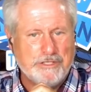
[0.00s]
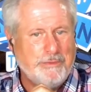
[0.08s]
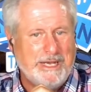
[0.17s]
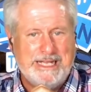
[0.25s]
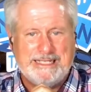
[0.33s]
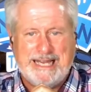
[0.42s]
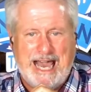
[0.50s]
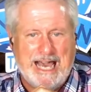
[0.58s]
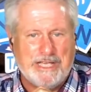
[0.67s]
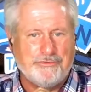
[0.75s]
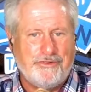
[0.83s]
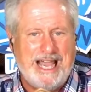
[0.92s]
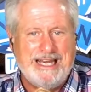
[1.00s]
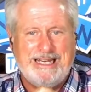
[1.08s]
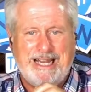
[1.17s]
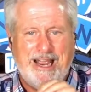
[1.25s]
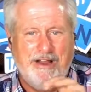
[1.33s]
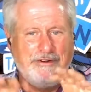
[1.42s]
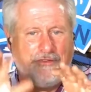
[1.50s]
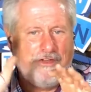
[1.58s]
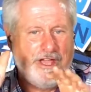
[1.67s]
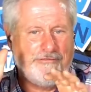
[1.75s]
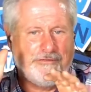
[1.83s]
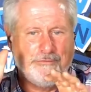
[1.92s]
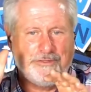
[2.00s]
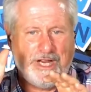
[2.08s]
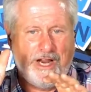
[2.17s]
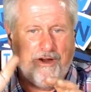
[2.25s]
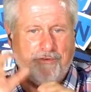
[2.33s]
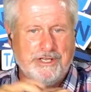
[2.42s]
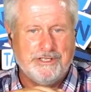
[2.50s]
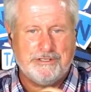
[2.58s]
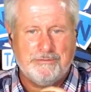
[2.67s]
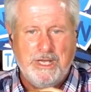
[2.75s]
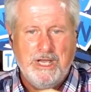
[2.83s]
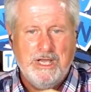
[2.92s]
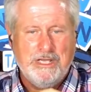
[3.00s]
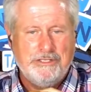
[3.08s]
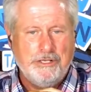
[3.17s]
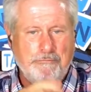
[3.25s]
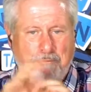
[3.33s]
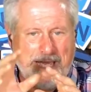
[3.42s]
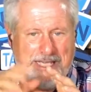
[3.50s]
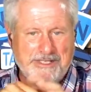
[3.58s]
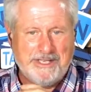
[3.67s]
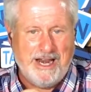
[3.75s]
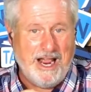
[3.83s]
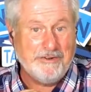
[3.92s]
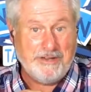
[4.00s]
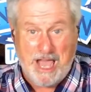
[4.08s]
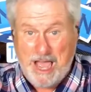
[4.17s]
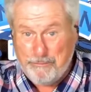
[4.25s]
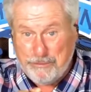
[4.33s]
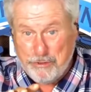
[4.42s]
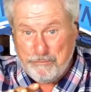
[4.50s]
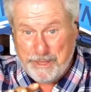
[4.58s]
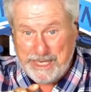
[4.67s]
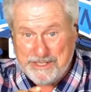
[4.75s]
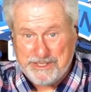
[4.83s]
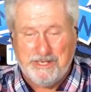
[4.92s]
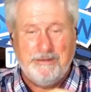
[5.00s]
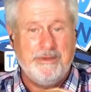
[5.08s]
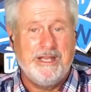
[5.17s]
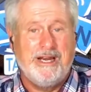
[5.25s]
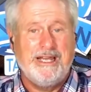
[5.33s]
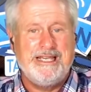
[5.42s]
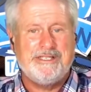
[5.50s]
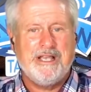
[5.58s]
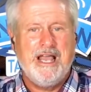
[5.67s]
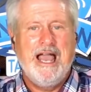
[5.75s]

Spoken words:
But it ties right into everything from terrorism to peace in our time to peace in the Middle East.